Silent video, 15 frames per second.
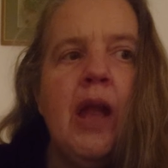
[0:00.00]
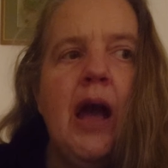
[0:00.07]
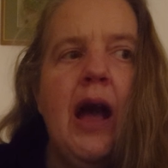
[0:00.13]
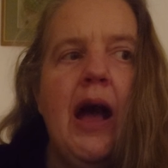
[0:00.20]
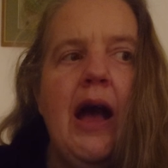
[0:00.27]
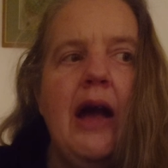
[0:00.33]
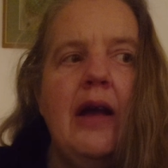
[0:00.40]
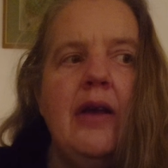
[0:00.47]

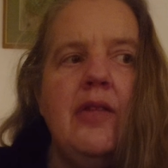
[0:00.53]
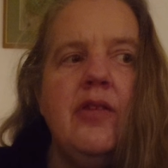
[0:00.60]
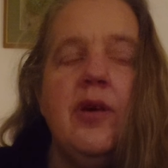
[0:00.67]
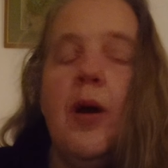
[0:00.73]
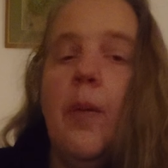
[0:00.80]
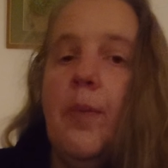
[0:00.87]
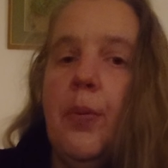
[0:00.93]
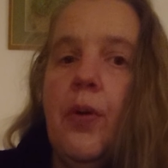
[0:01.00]
and
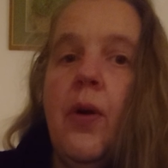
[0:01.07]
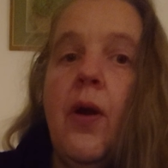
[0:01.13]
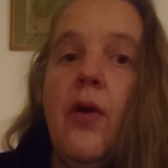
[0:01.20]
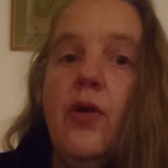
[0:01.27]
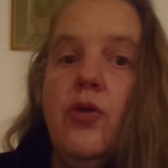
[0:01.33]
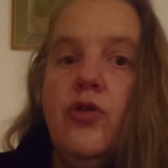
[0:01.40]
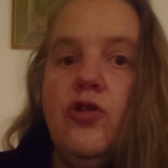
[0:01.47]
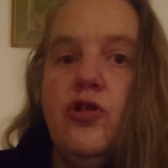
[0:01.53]

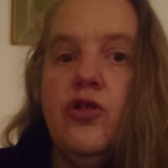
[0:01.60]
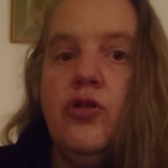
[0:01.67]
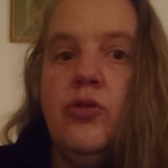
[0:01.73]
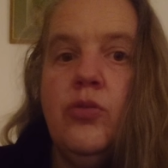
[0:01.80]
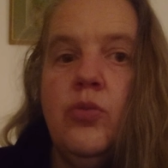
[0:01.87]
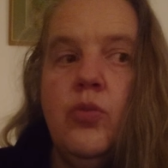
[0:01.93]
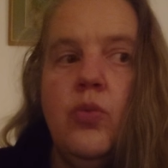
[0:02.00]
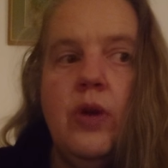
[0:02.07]
approach
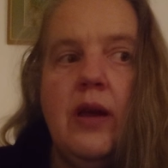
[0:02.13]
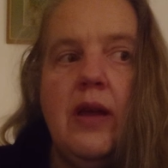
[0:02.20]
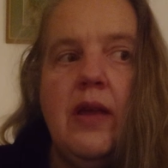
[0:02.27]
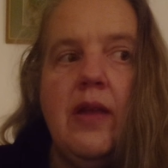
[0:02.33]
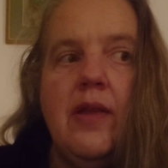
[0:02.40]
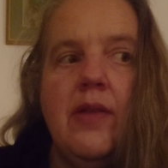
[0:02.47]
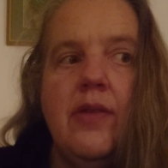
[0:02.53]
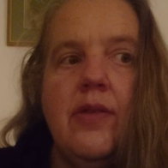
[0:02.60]

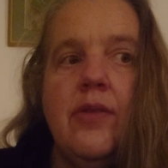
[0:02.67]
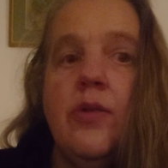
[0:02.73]
with